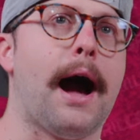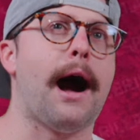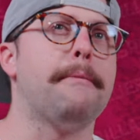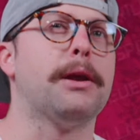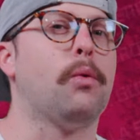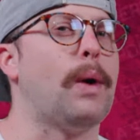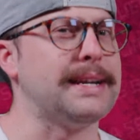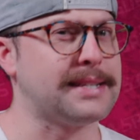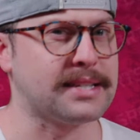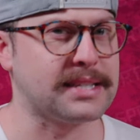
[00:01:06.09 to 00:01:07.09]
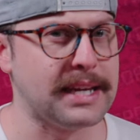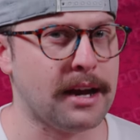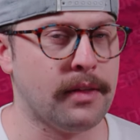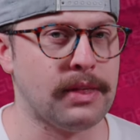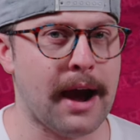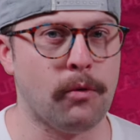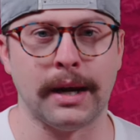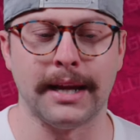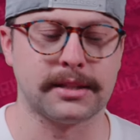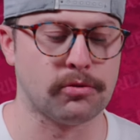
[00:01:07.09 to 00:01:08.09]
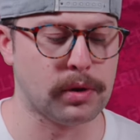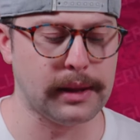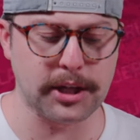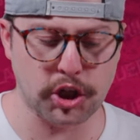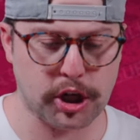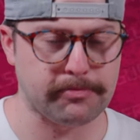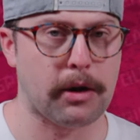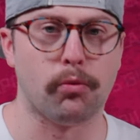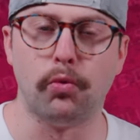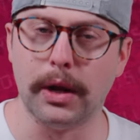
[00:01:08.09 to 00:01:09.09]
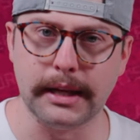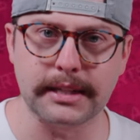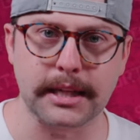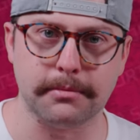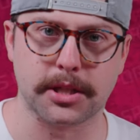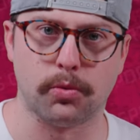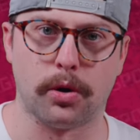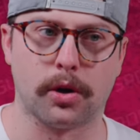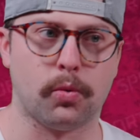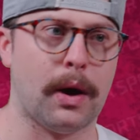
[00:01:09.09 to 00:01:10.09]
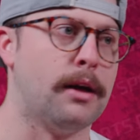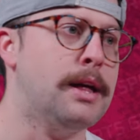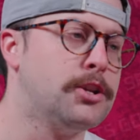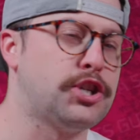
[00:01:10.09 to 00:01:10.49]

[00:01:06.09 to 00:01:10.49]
I'm going to wait to see on that one. It's a relationship that really seems to work well.